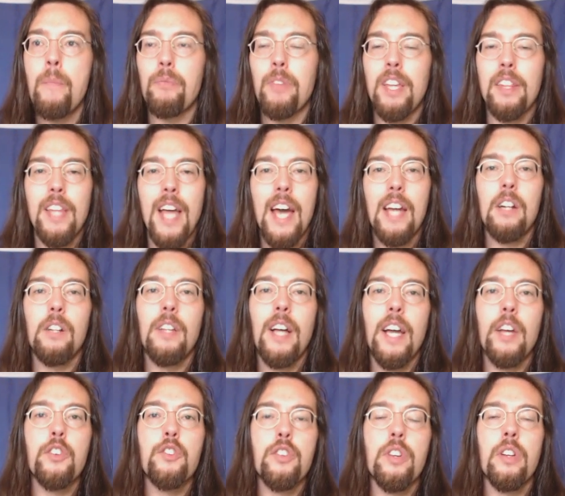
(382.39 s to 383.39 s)
In that
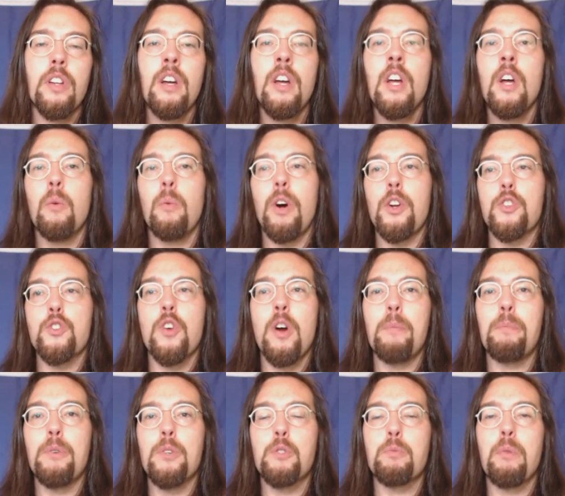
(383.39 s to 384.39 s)
election, what
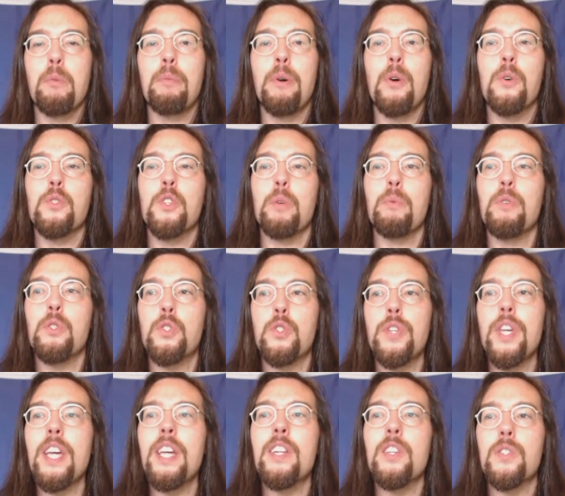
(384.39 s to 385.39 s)
Trump was proposing was
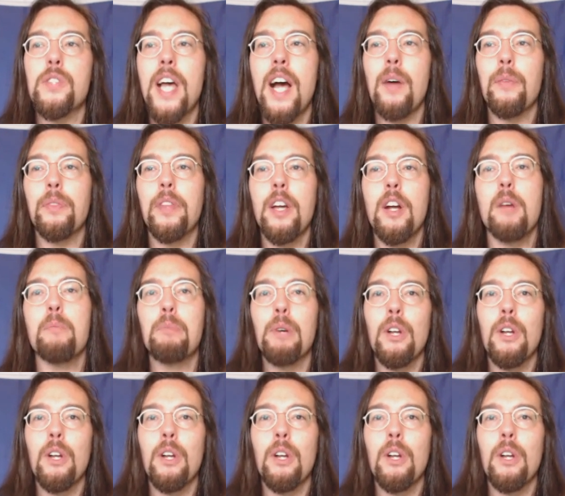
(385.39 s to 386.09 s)
seen as out there,